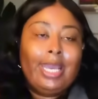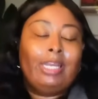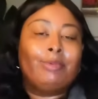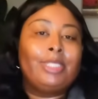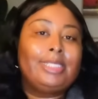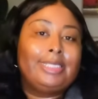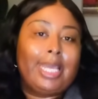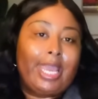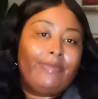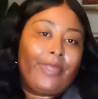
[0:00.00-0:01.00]
and I'm gonna
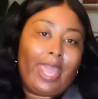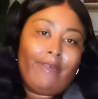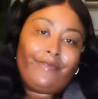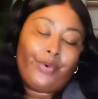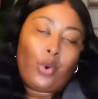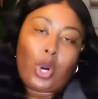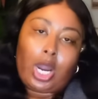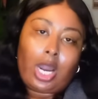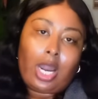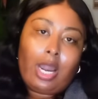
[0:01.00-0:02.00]
save that
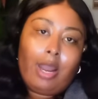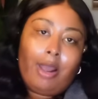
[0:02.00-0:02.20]
for